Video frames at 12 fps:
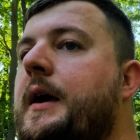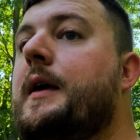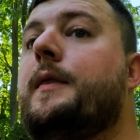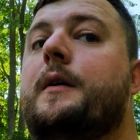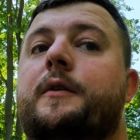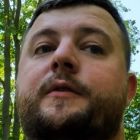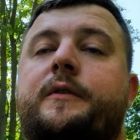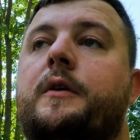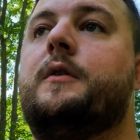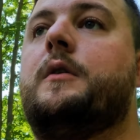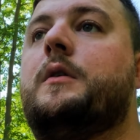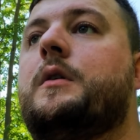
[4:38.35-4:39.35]
and they're
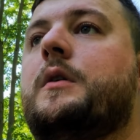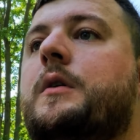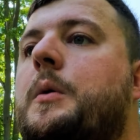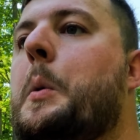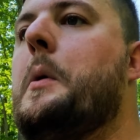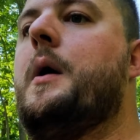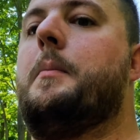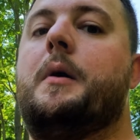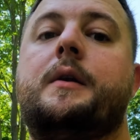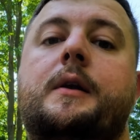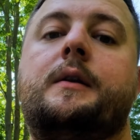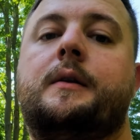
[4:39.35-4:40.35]
still
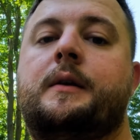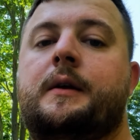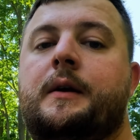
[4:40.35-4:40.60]
abundant.